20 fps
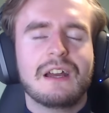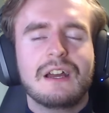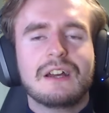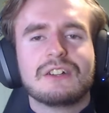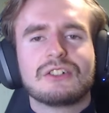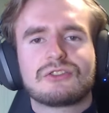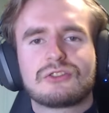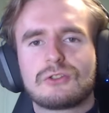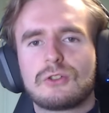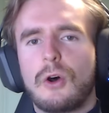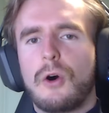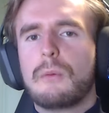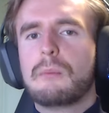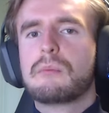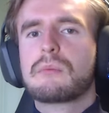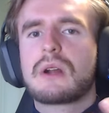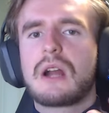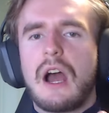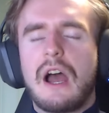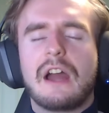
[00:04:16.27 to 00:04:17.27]
some
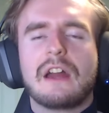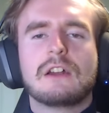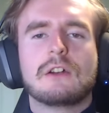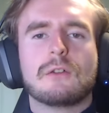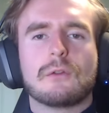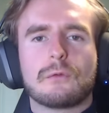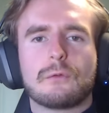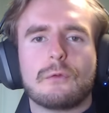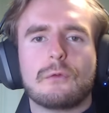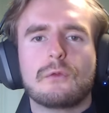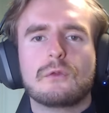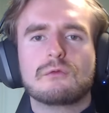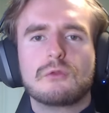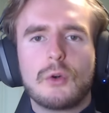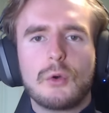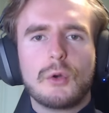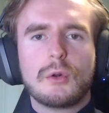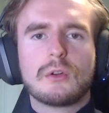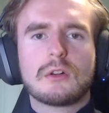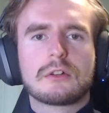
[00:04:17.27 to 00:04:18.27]
kind of
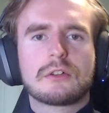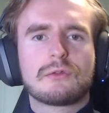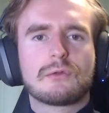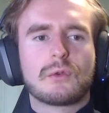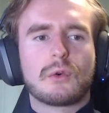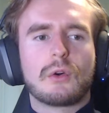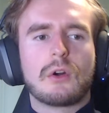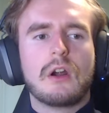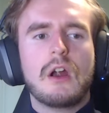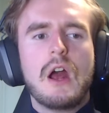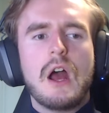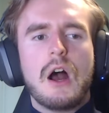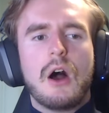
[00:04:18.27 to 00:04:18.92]
rules for,